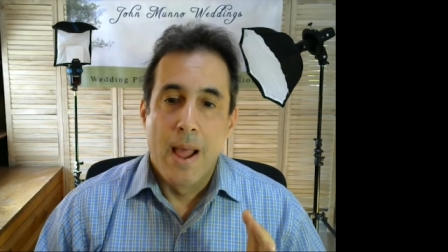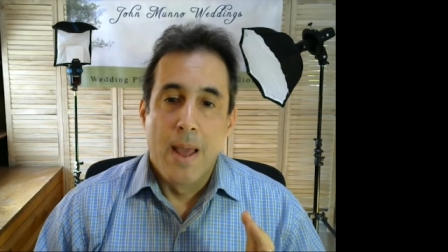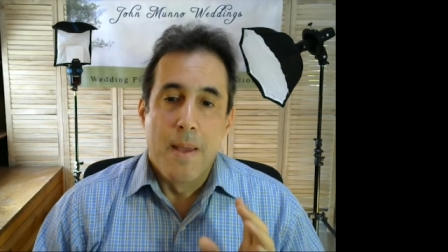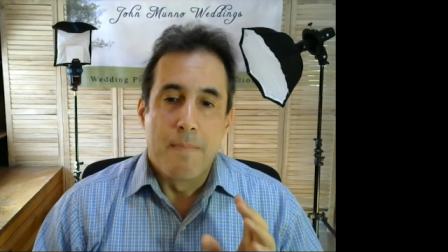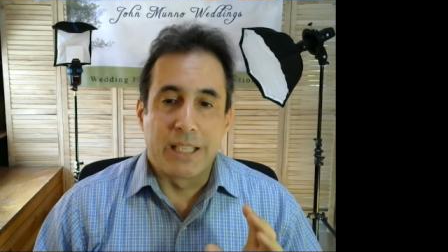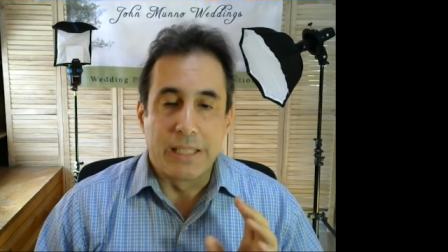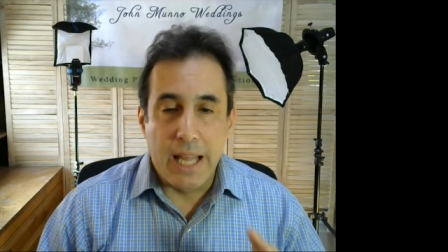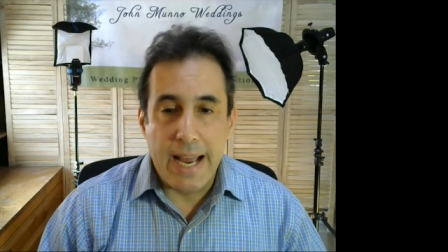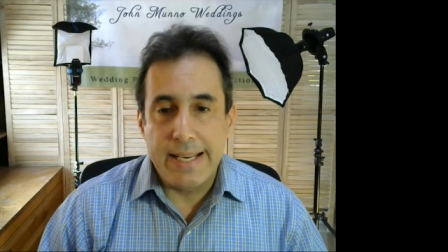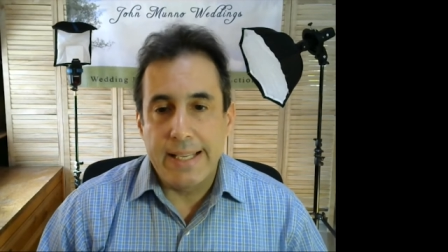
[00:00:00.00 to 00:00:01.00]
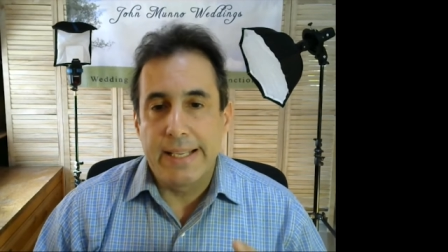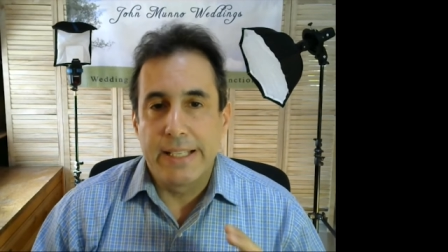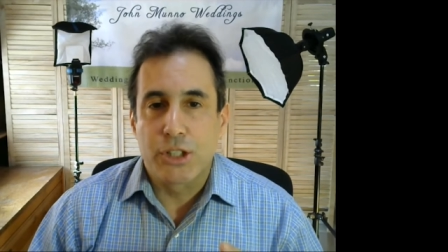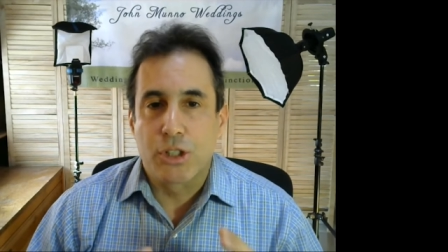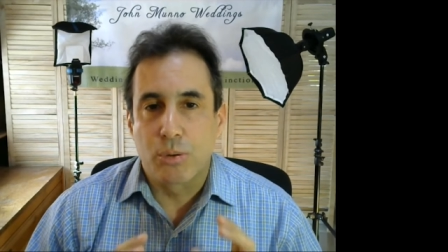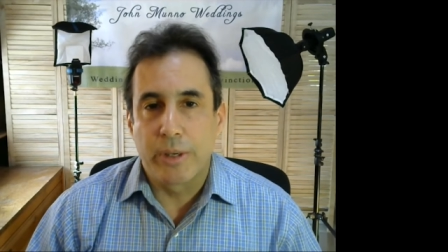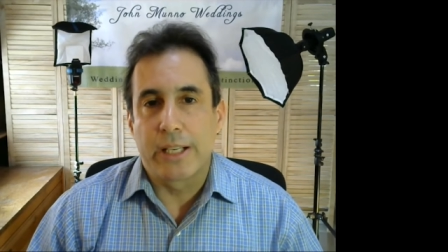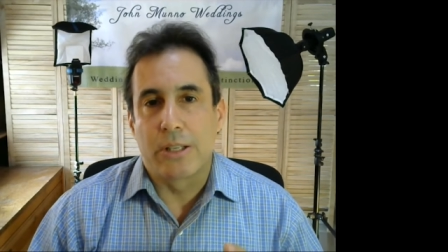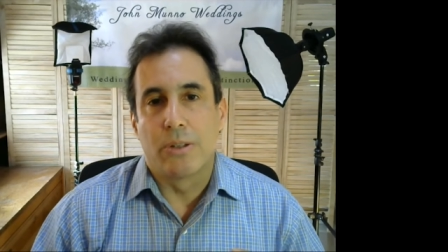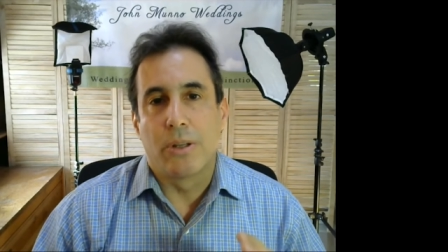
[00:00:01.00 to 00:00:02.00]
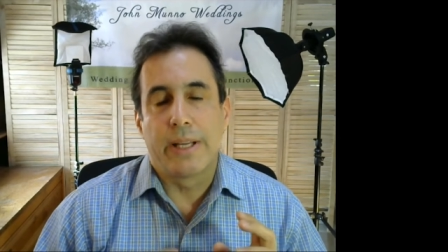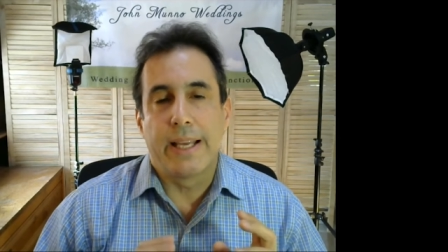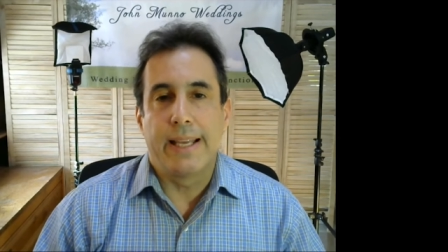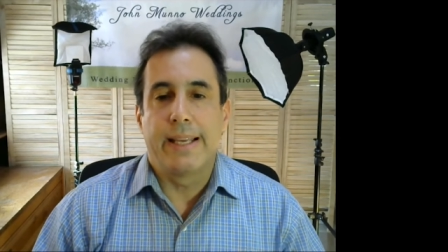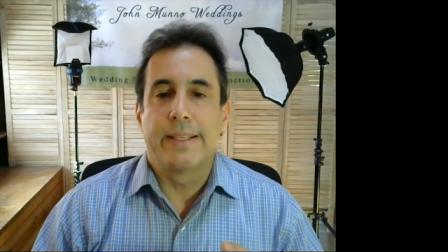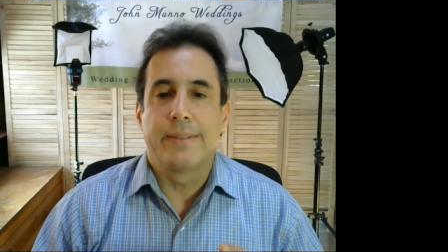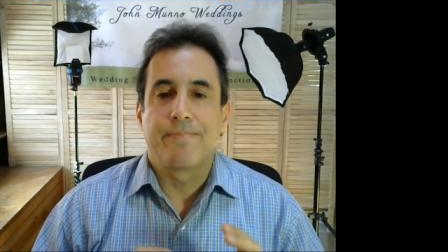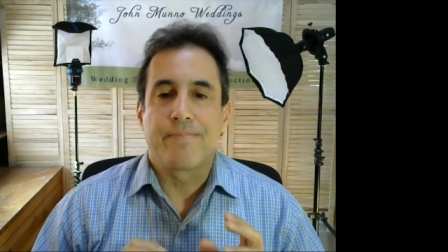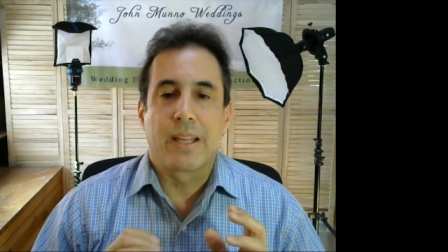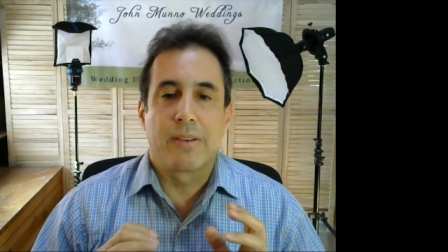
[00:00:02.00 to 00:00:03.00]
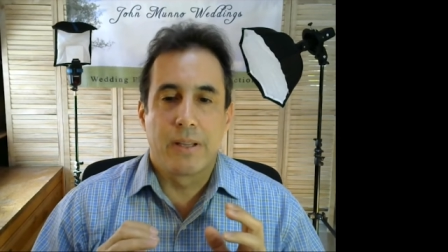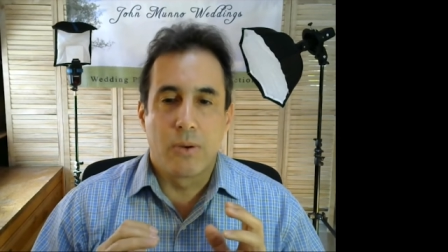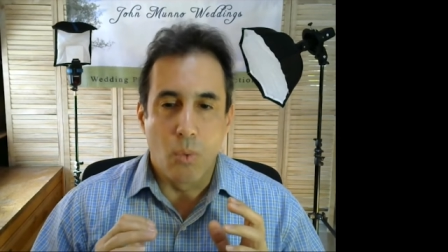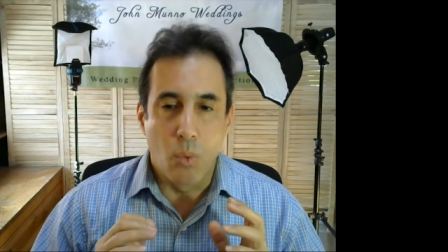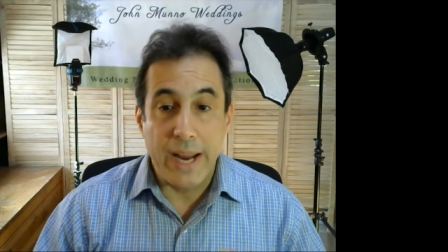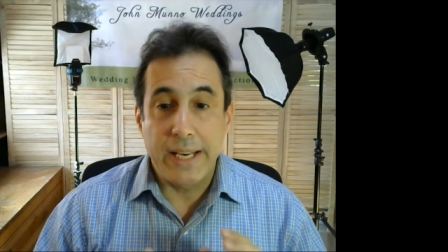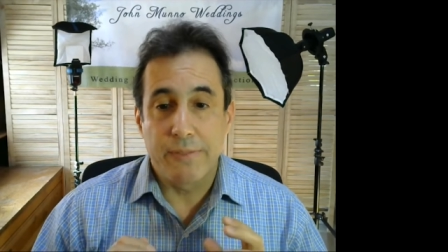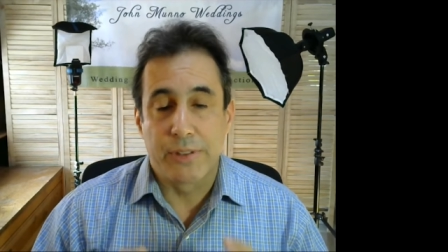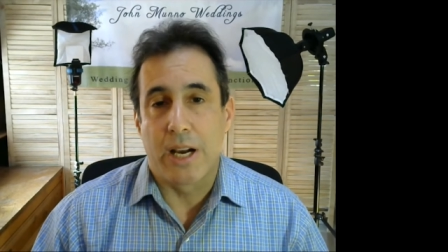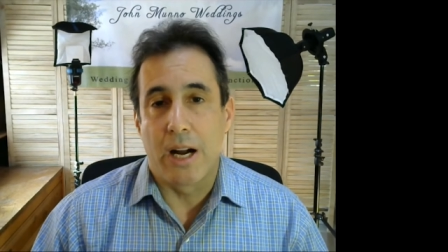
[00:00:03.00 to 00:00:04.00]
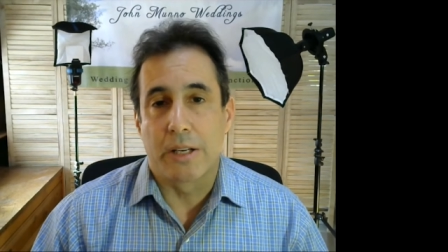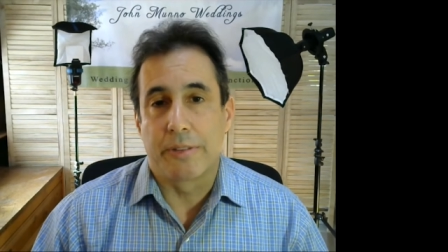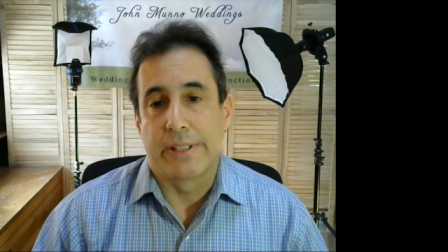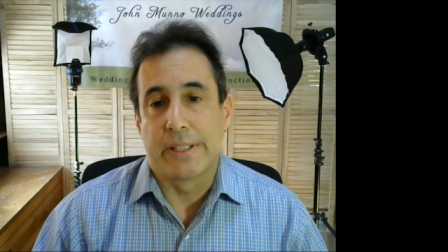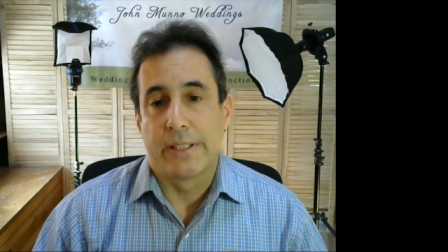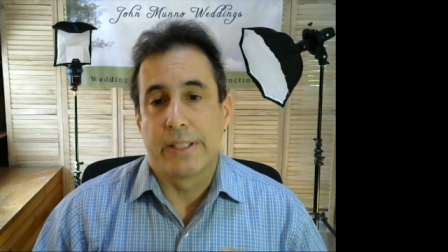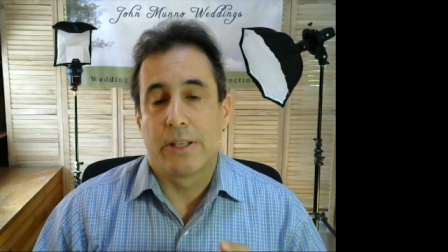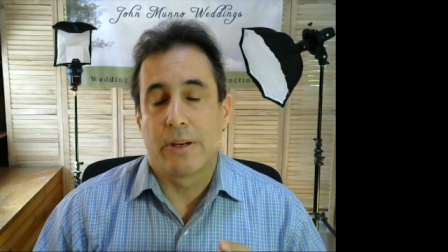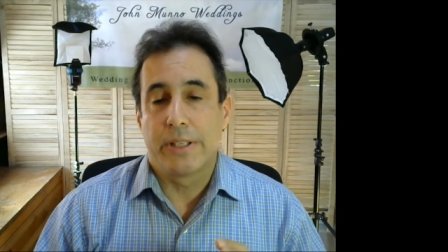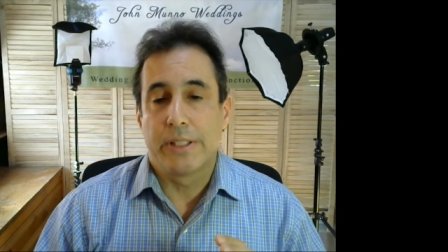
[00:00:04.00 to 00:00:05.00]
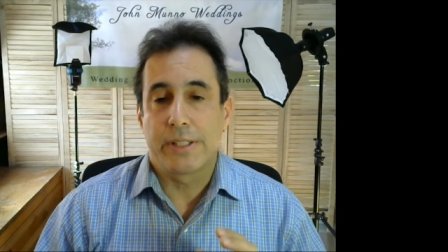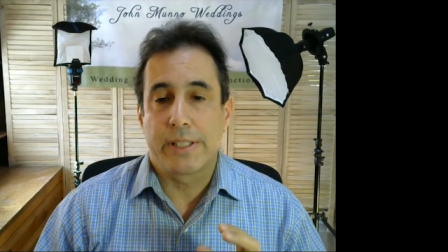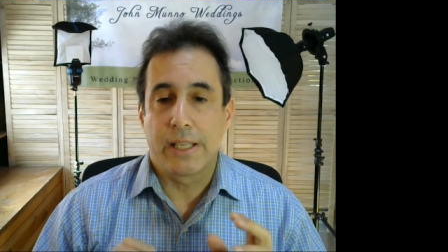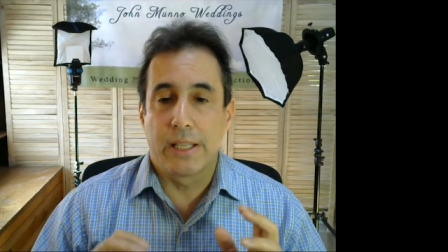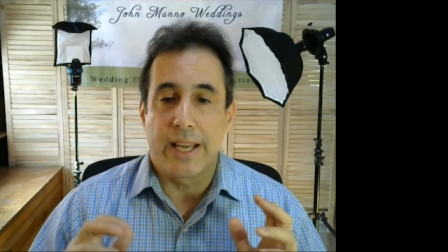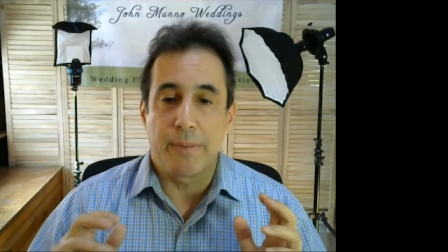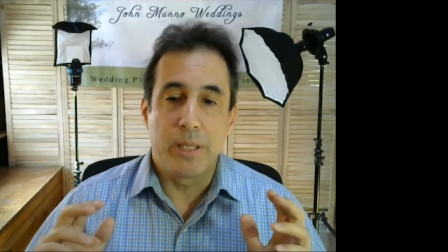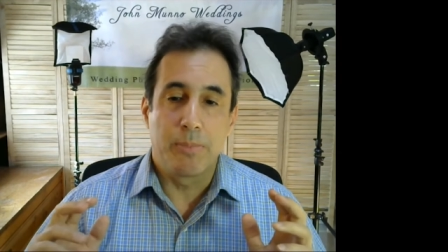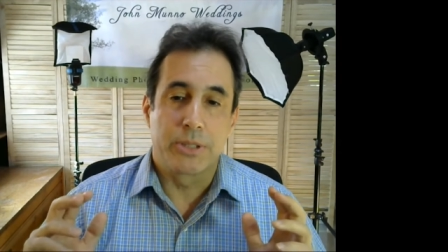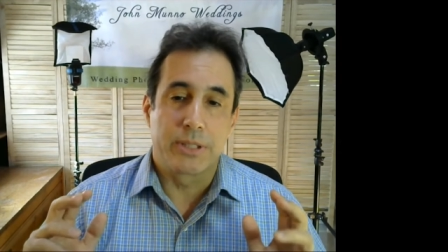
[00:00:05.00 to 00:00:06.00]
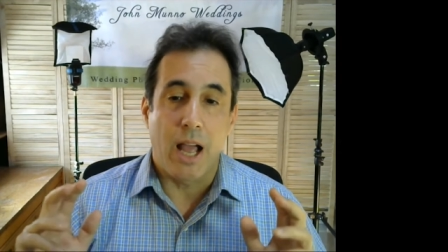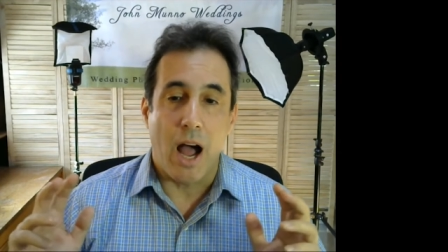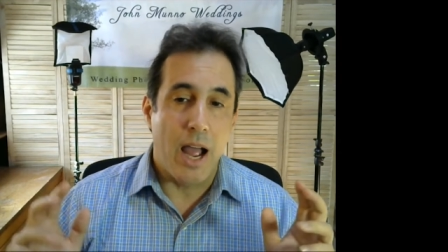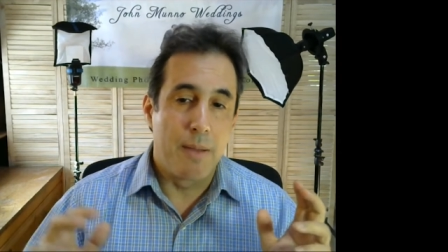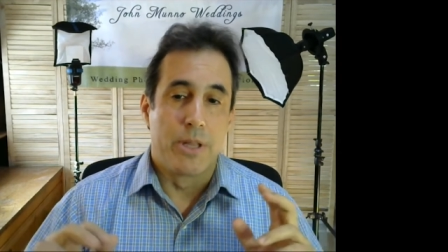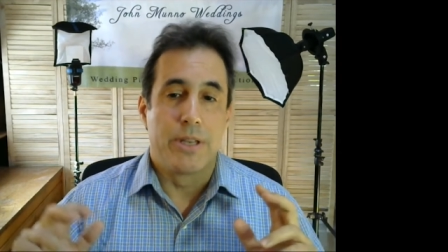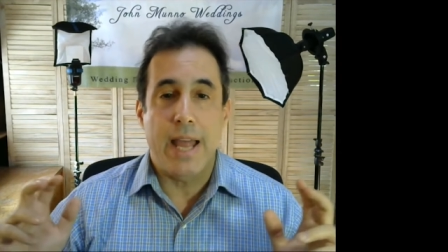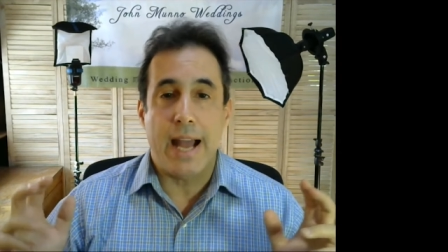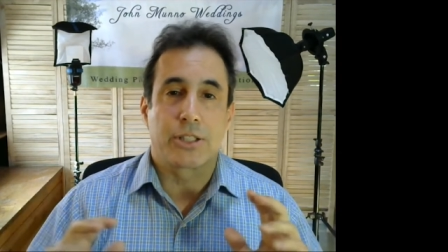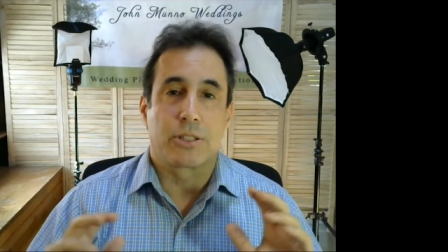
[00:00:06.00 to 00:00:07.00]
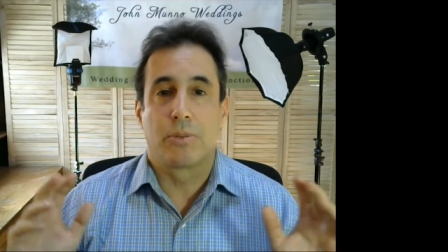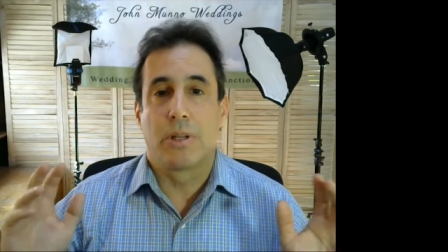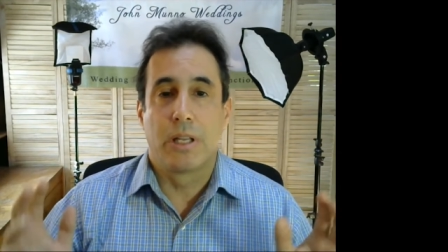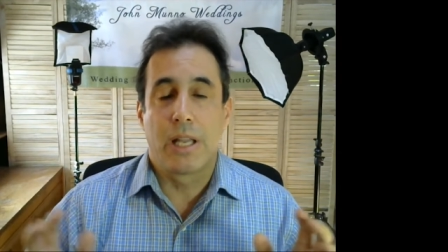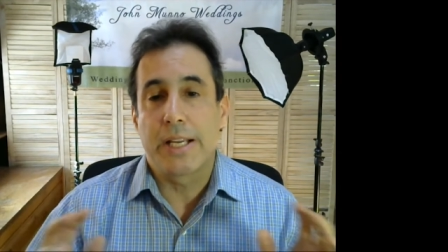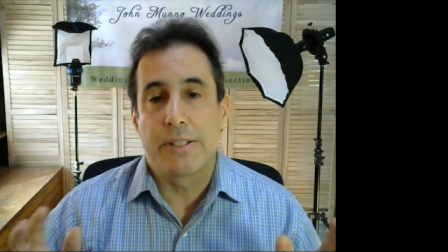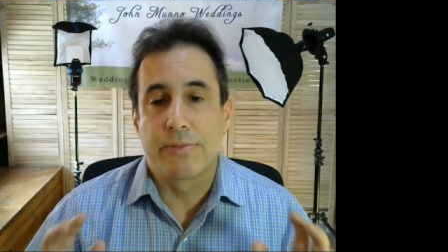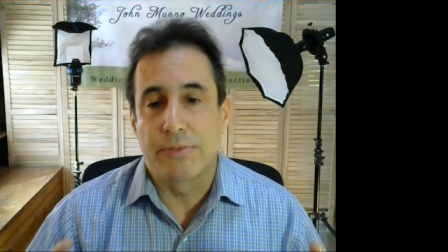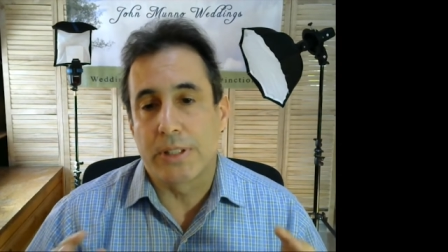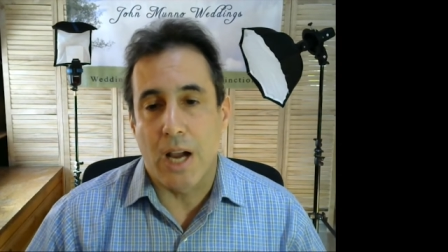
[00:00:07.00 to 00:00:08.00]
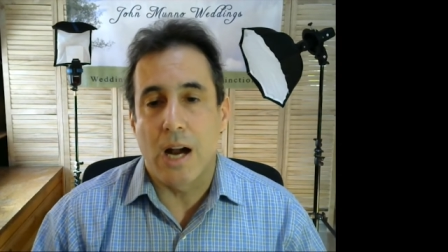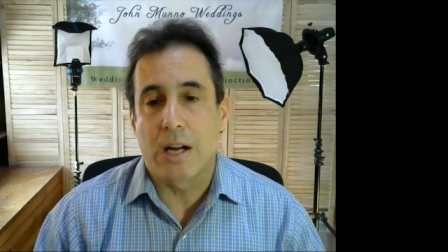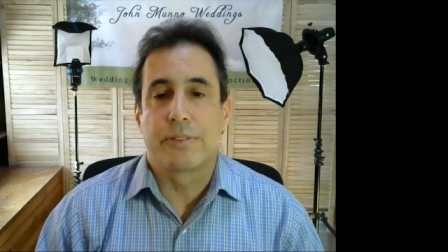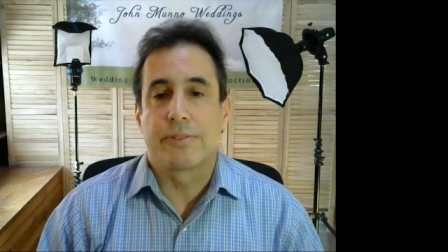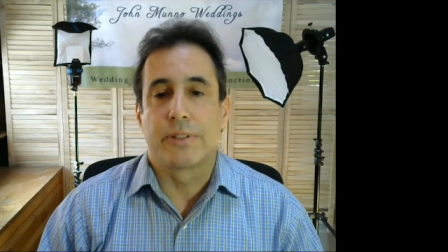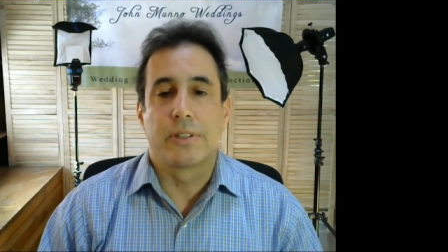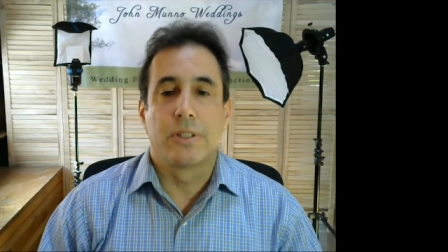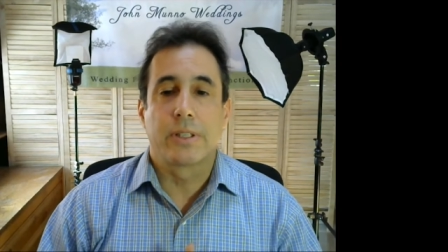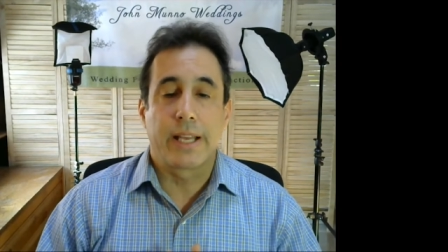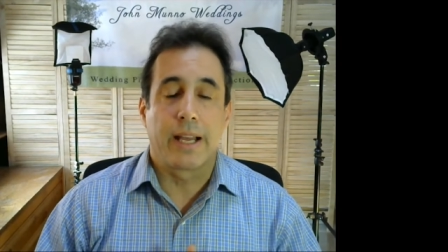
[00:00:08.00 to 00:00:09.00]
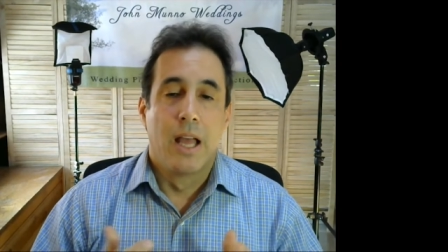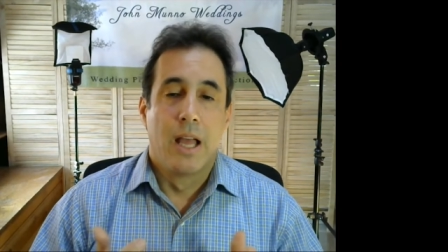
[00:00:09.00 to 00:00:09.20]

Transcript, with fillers: but lighting is critical in wedding photography. You know, and you see a lot of people say, I'm a natural light photographer. Okay.